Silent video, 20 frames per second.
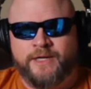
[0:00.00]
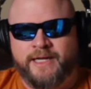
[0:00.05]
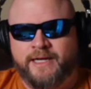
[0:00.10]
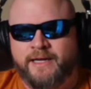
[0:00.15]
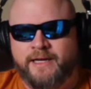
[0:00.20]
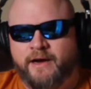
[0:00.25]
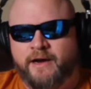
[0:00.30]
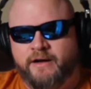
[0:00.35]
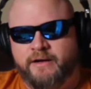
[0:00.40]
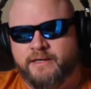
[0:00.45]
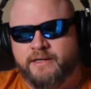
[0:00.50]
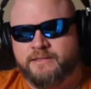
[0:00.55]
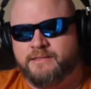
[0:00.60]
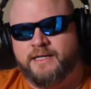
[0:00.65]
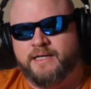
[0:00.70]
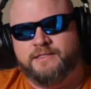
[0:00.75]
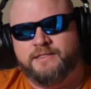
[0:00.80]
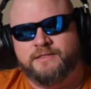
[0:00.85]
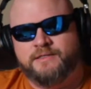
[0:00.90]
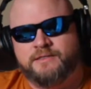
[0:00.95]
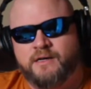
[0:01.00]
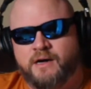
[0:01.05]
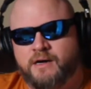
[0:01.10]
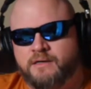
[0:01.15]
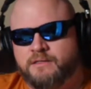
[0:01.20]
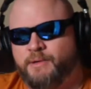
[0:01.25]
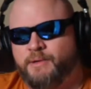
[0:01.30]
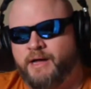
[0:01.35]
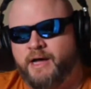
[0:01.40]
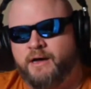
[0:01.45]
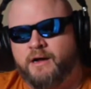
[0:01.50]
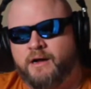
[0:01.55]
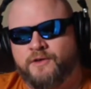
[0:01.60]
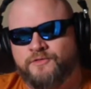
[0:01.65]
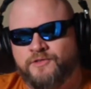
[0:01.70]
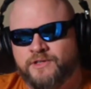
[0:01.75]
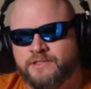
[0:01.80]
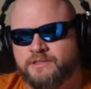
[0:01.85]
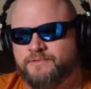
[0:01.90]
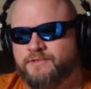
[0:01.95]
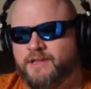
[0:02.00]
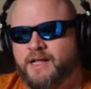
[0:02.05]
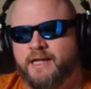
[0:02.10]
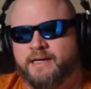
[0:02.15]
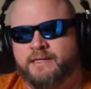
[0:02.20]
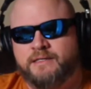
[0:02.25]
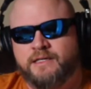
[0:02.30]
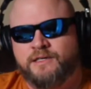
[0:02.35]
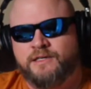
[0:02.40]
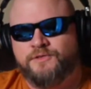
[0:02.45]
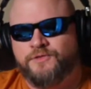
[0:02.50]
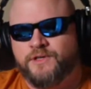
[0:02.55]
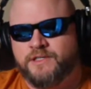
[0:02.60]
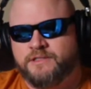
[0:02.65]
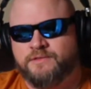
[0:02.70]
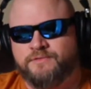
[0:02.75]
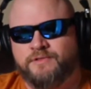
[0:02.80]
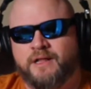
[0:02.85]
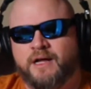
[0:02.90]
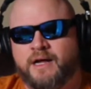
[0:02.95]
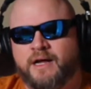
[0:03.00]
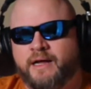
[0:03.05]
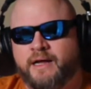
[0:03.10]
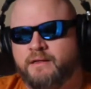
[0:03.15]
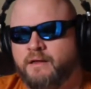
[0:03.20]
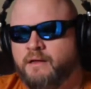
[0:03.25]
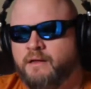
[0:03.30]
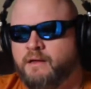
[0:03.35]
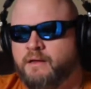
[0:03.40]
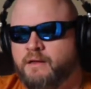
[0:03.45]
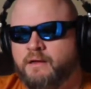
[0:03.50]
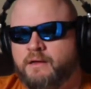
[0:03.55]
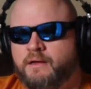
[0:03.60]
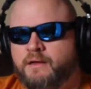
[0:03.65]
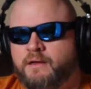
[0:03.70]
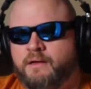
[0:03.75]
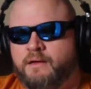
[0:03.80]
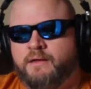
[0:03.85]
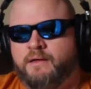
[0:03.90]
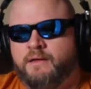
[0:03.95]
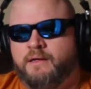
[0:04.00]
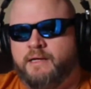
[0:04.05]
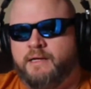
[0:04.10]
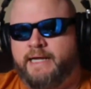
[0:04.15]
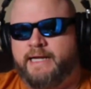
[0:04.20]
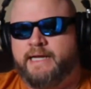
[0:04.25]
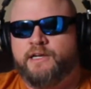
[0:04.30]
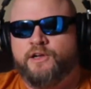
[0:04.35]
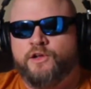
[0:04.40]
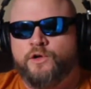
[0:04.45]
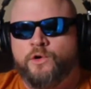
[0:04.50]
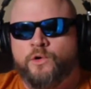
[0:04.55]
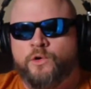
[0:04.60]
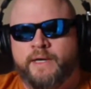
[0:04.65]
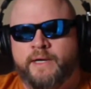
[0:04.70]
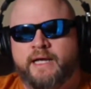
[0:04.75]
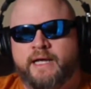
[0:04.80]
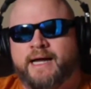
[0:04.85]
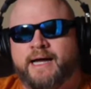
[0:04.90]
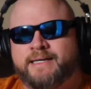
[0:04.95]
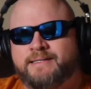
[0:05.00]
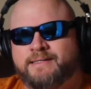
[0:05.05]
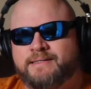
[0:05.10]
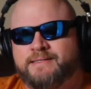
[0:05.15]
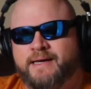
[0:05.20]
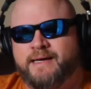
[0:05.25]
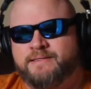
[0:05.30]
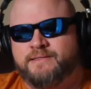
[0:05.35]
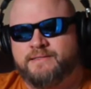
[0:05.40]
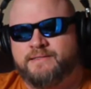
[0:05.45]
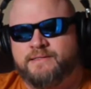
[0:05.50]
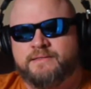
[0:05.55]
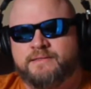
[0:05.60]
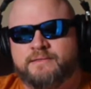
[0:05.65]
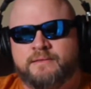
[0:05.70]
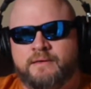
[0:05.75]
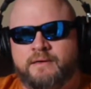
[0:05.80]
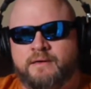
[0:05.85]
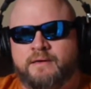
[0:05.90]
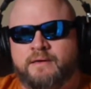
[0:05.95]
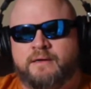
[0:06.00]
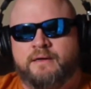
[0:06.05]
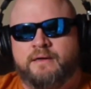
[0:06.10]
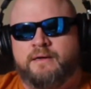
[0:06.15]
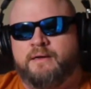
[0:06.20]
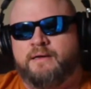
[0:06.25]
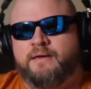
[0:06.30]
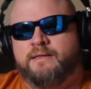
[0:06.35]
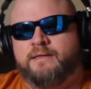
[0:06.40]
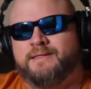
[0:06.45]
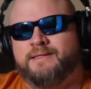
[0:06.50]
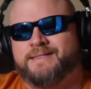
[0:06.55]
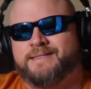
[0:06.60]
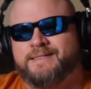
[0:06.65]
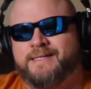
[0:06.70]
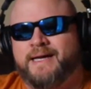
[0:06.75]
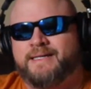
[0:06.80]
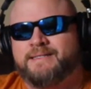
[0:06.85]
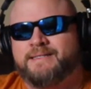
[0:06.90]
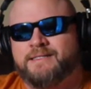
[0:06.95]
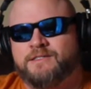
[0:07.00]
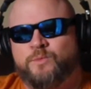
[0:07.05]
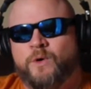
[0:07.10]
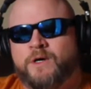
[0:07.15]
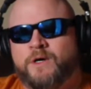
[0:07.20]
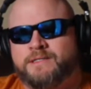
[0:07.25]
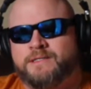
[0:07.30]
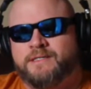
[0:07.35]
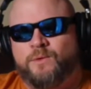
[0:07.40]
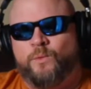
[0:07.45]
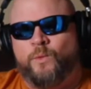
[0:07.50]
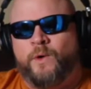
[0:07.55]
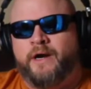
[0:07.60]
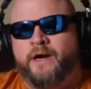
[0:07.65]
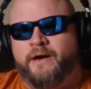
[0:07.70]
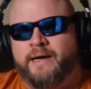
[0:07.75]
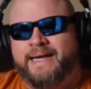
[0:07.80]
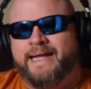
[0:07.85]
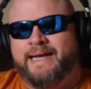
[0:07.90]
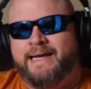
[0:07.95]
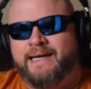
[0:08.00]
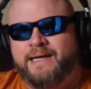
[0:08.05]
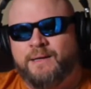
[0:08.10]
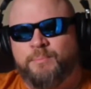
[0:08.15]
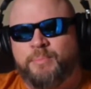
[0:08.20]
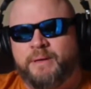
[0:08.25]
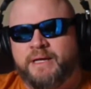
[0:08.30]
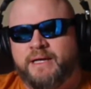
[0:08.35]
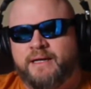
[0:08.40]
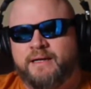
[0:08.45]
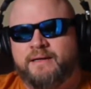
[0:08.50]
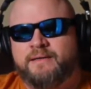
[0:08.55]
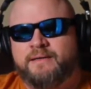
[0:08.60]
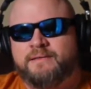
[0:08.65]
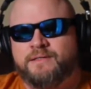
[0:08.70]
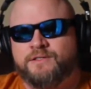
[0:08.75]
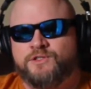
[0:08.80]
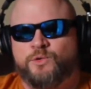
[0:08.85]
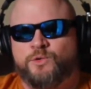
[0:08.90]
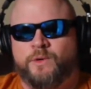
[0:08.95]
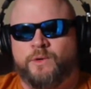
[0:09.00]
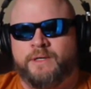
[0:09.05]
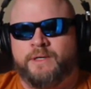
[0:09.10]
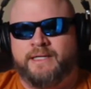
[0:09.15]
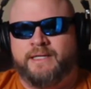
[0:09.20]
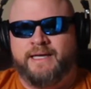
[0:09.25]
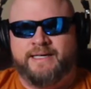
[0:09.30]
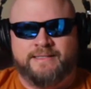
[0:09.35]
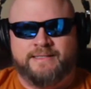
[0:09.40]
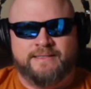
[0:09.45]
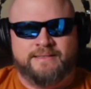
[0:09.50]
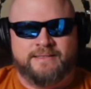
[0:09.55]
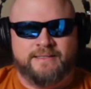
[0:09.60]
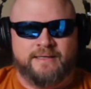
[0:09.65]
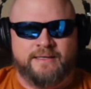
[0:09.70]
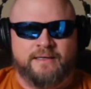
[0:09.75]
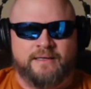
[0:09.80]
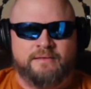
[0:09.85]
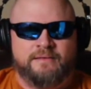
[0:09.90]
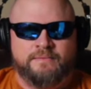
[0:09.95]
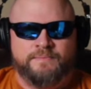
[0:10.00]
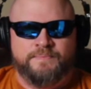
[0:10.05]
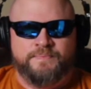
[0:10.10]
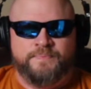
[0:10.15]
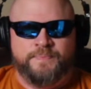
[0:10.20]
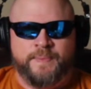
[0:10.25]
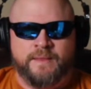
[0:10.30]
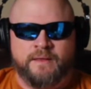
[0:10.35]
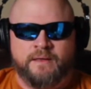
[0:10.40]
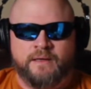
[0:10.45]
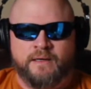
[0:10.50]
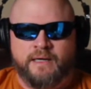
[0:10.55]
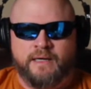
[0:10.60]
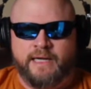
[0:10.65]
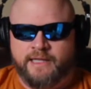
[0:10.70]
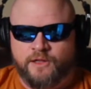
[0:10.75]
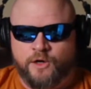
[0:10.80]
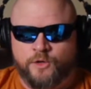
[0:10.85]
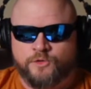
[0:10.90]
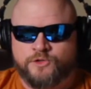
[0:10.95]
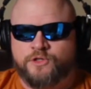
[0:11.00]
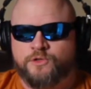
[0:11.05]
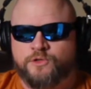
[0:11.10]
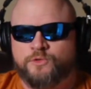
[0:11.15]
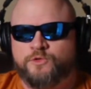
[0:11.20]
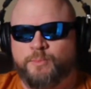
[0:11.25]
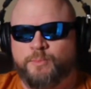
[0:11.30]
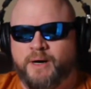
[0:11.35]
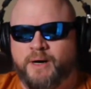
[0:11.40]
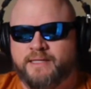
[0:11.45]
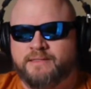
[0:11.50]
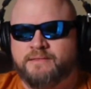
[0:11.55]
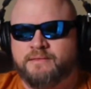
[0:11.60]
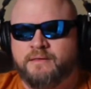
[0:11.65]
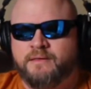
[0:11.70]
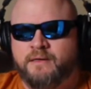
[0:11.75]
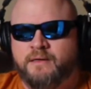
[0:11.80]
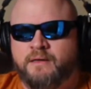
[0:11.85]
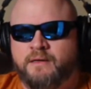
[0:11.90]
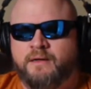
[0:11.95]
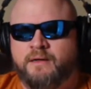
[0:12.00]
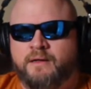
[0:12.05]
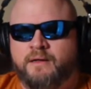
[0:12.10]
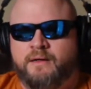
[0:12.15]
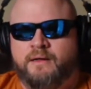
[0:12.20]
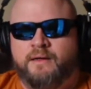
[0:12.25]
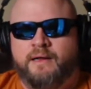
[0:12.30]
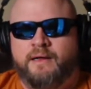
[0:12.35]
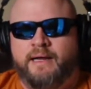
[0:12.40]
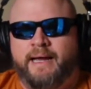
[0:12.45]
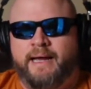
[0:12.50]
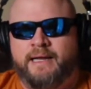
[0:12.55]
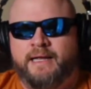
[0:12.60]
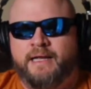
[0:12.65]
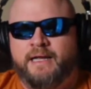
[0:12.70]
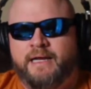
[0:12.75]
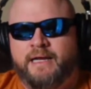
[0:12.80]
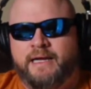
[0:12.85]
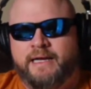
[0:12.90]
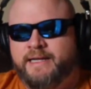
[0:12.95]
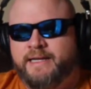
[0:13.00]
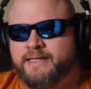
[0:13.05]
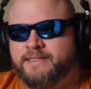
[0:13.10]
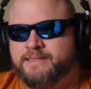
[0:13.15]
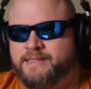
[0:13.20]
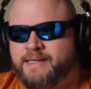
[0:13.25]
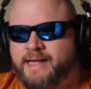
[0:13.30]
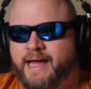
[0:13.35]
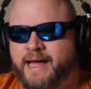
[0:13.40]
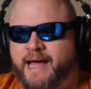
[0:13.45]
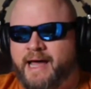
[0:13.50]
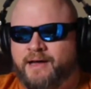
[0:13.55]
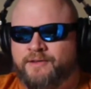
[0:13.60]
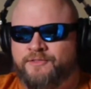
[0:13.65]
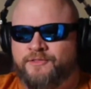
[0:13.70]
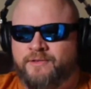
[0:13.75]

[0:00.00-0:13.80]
areas that I just talked about, offensive line and defensive line. He knew when he got to Texas that Texas wasn't where it needed to be to join the SEC in those 2 spots. And he and his staff